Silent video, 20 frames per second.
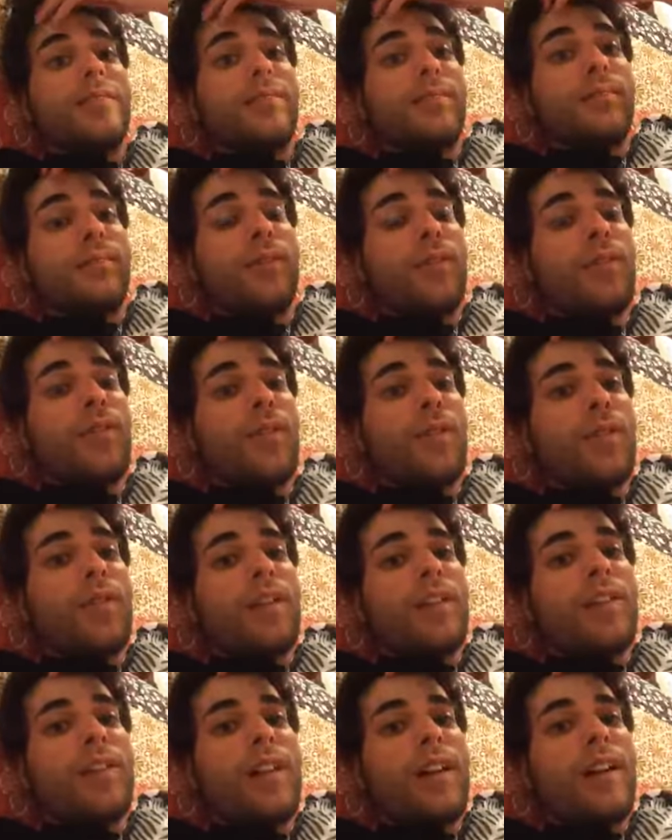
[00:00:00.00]
Before,
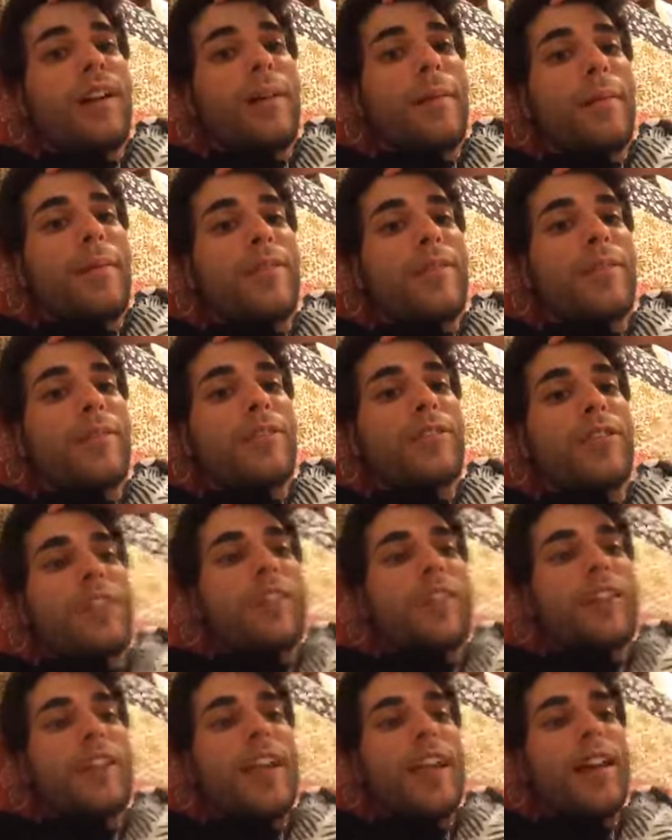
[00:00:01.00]
of course, all the
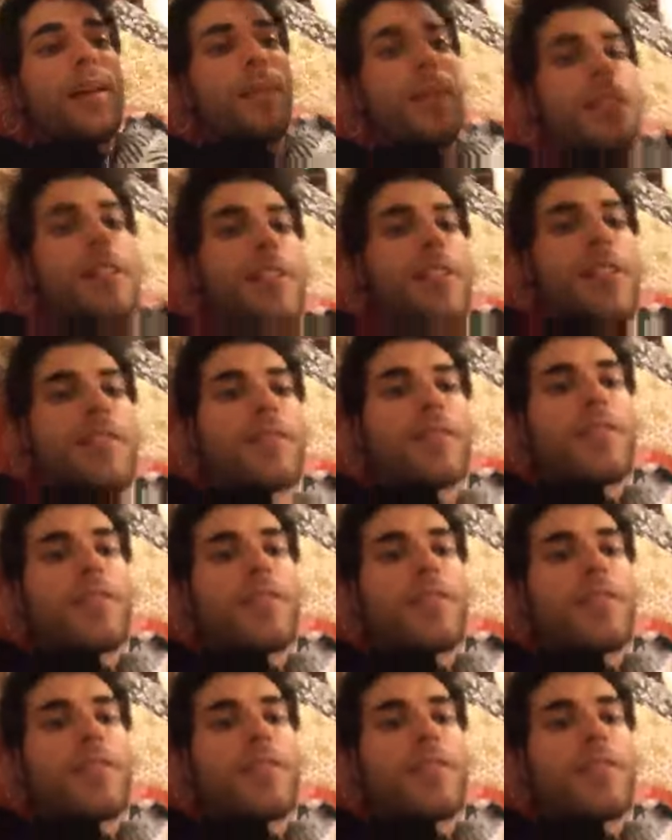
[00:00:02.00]
academy stuff.